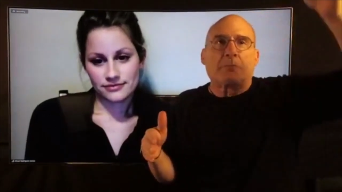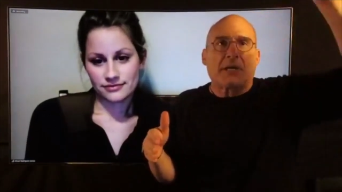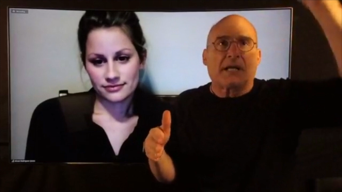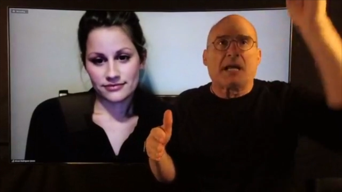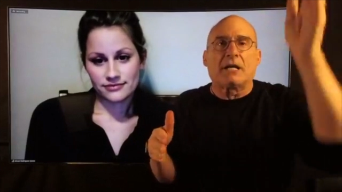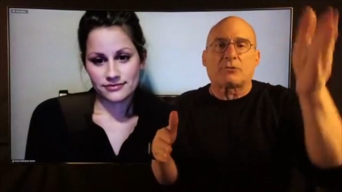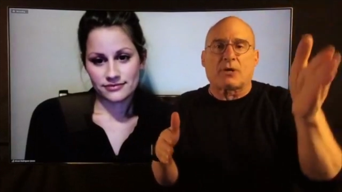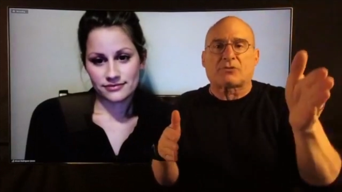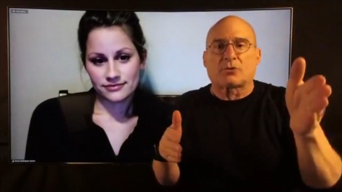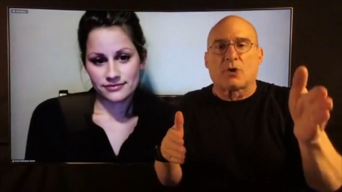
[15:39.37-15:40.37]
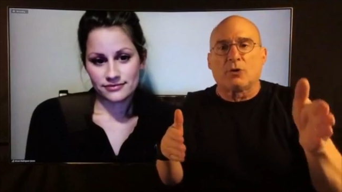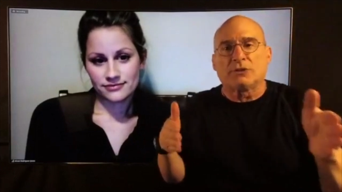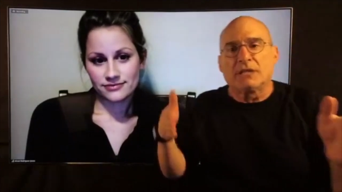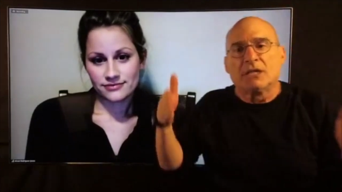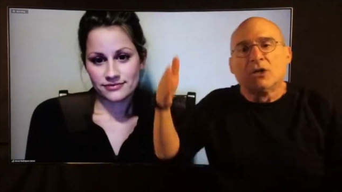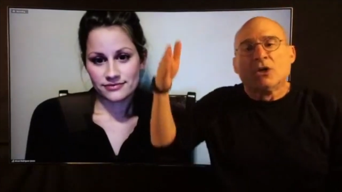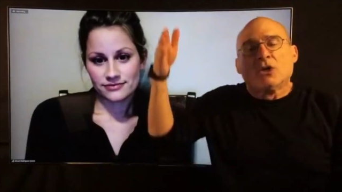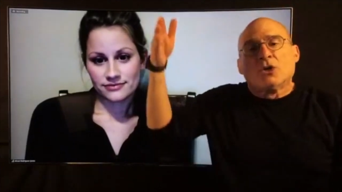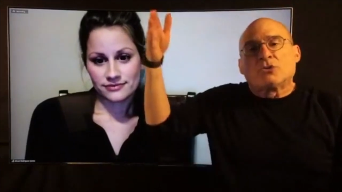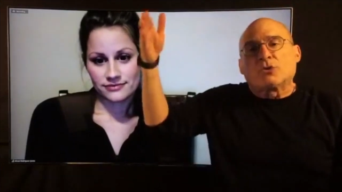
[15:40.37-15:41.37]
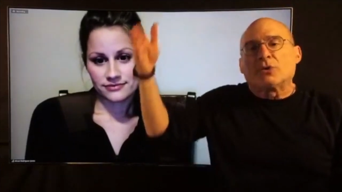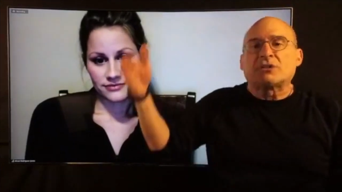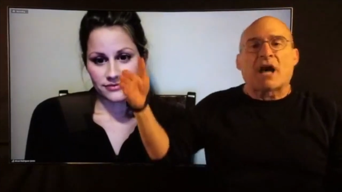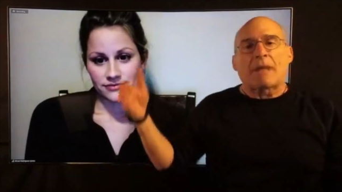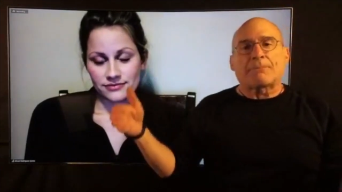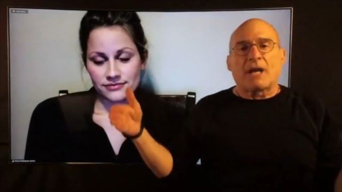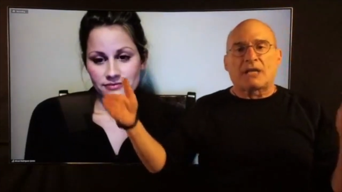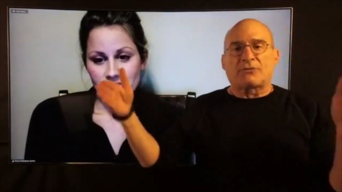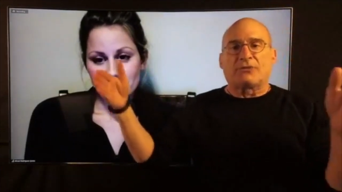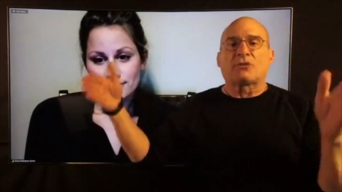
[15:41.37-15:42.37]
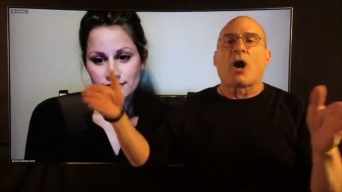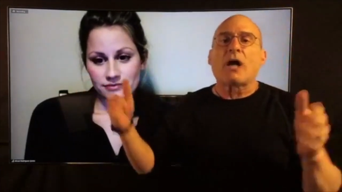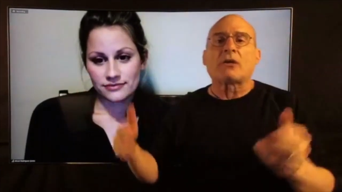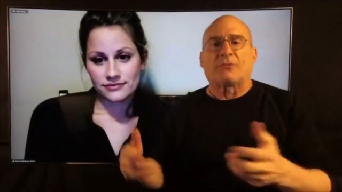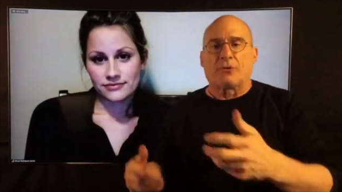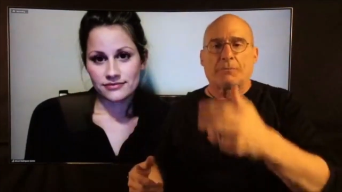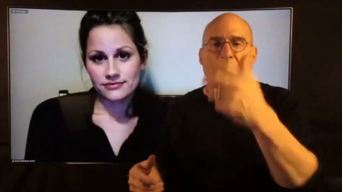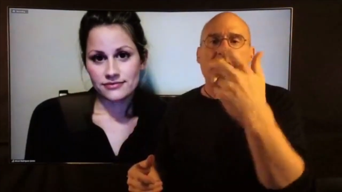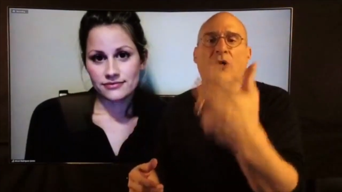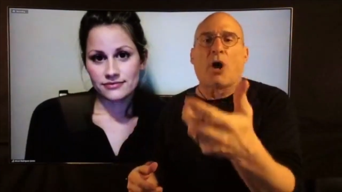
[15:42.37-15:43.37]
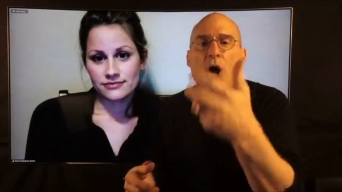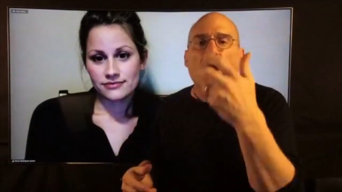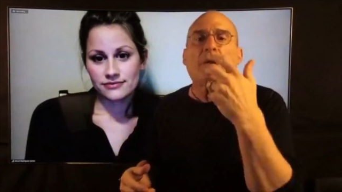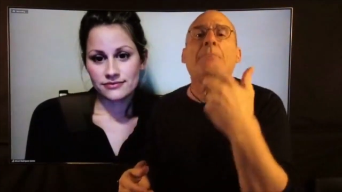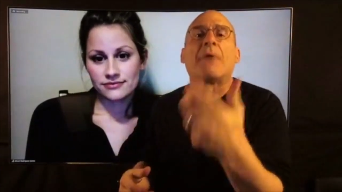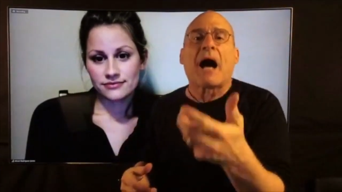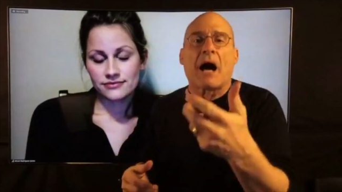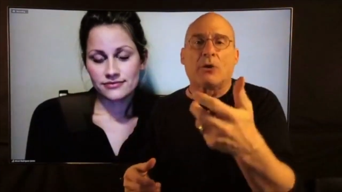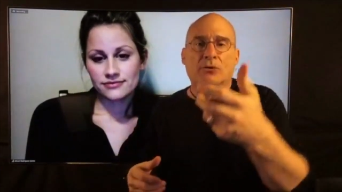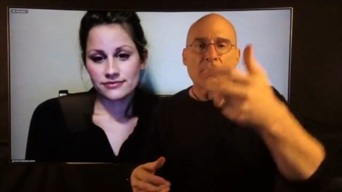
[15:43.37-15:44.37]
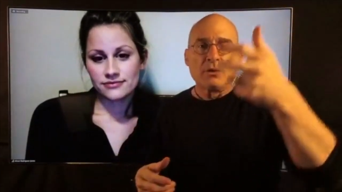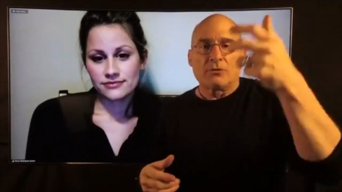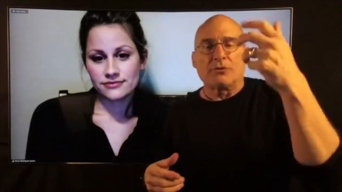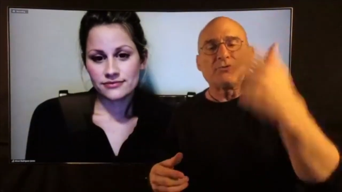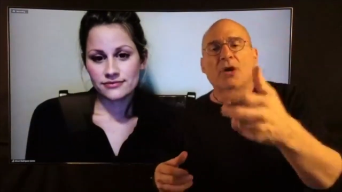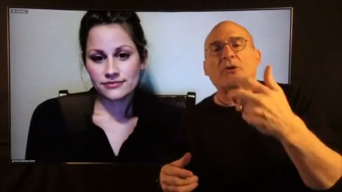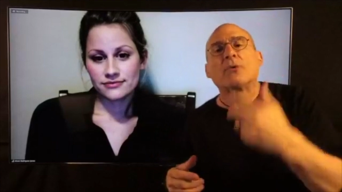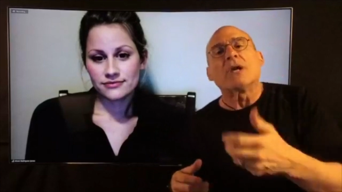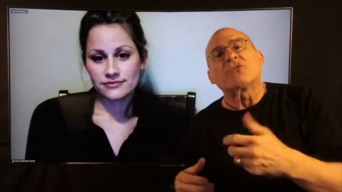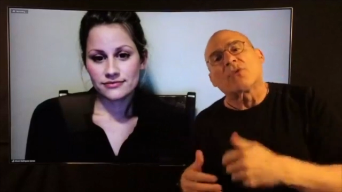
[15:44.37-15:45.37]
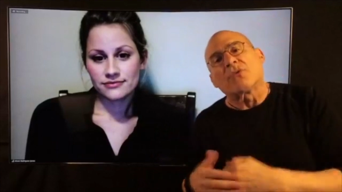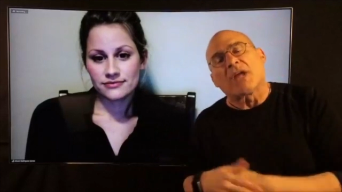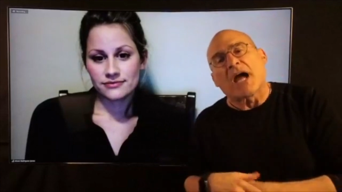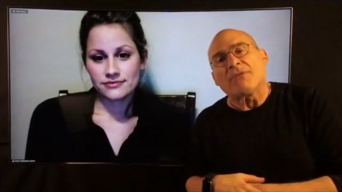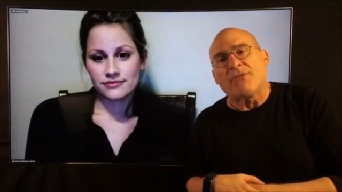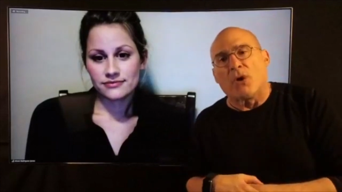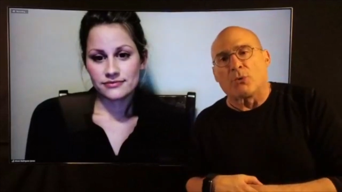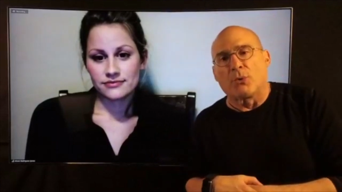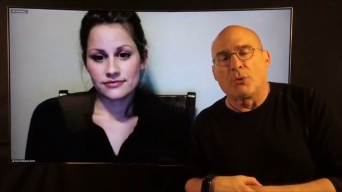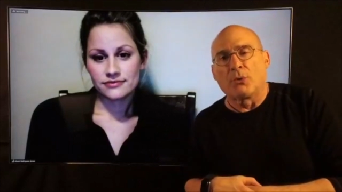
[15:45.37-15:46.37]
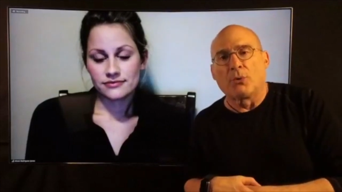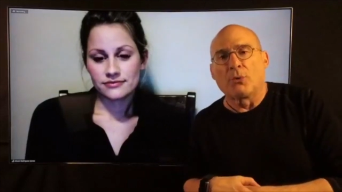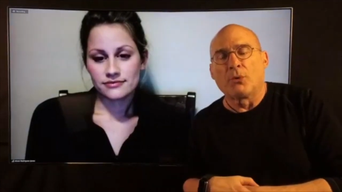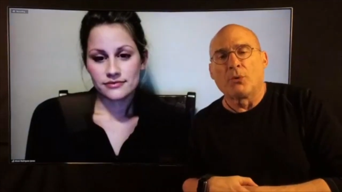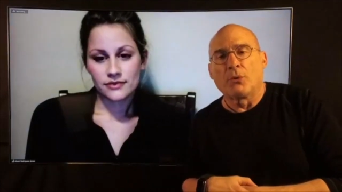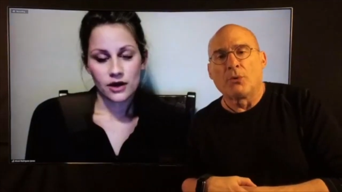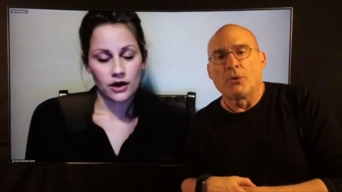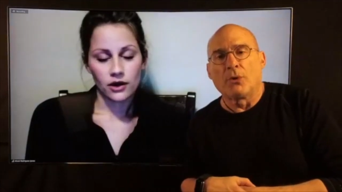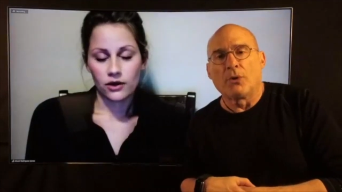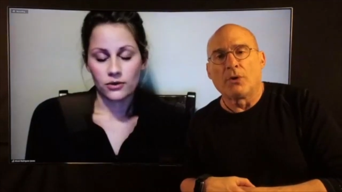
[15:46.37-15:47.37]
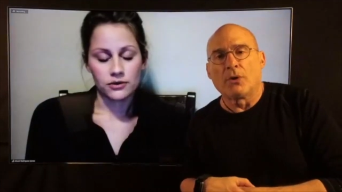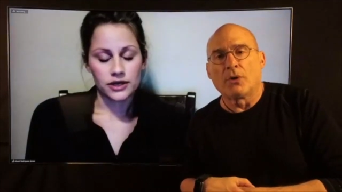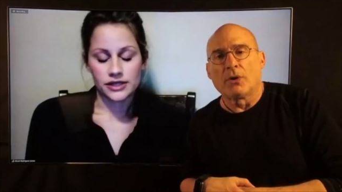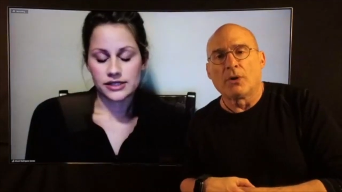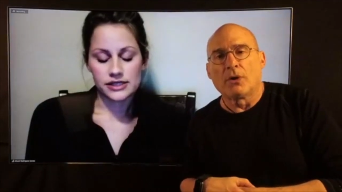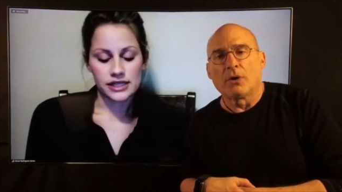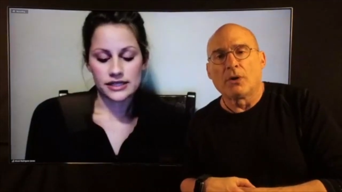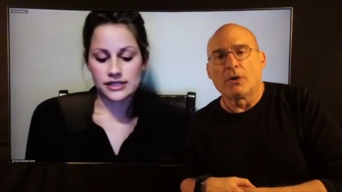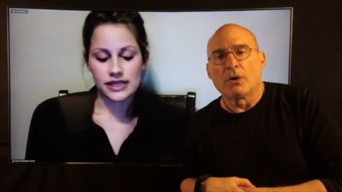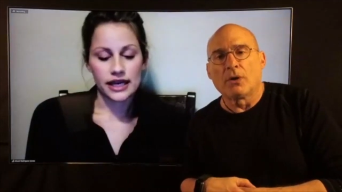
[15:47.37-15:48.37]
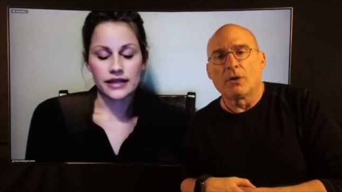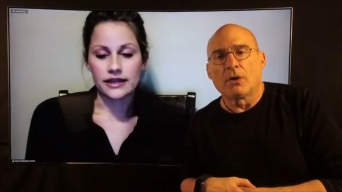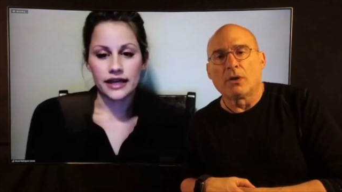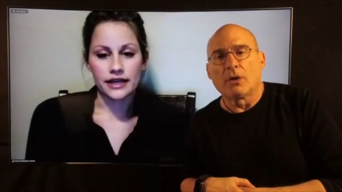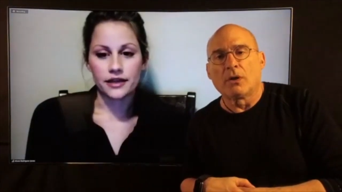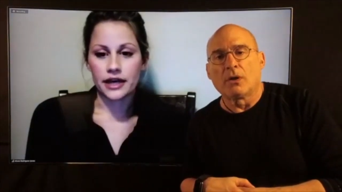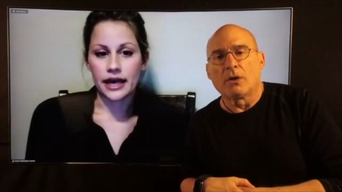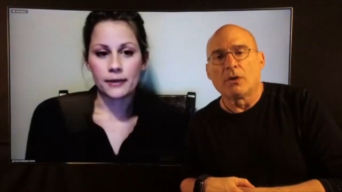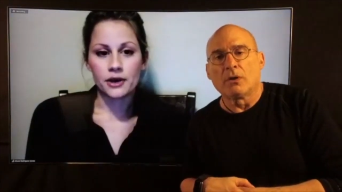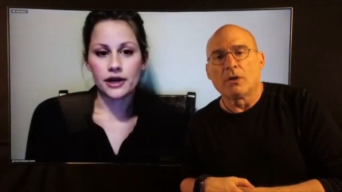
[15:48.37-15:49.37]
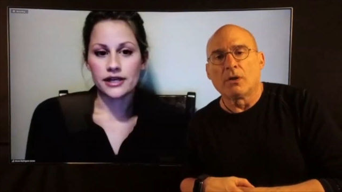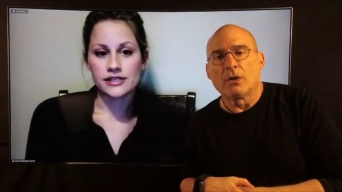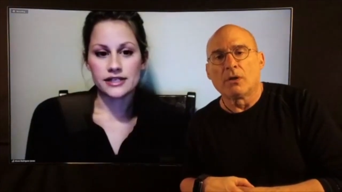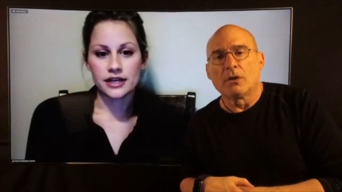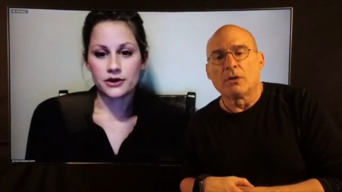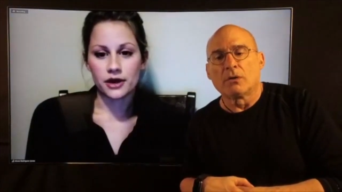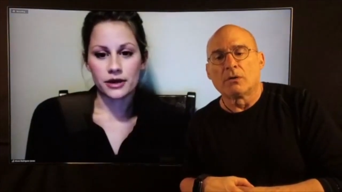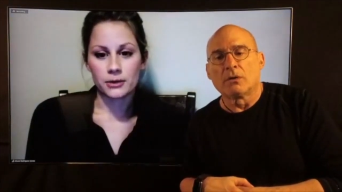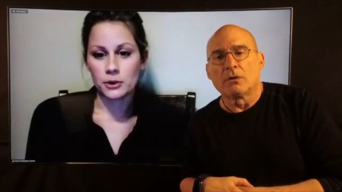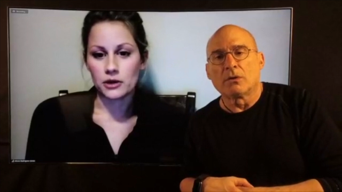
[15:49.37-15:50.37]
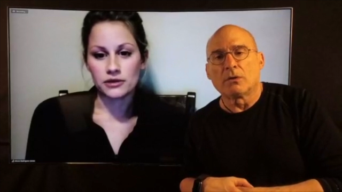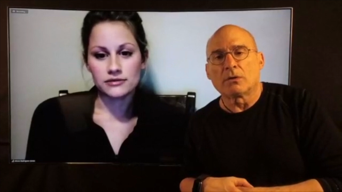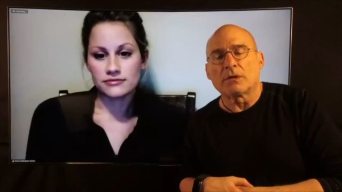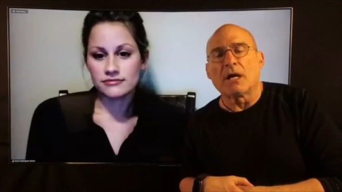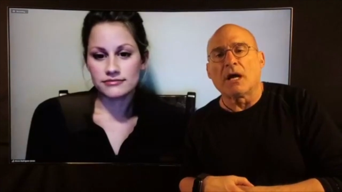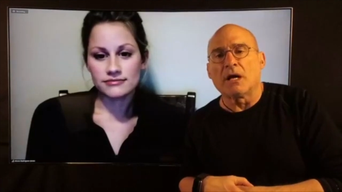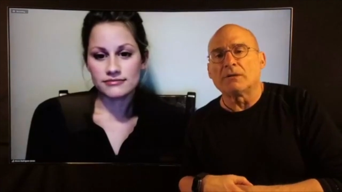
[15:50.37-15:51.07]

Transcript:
Speaker 1: being a hairdresser only to a top notch photographer, but it's all about the generation
Speaker 2: of the iPhone. Oh, it's insane. Like the camera is incredible.
Speaker 1: Yeah,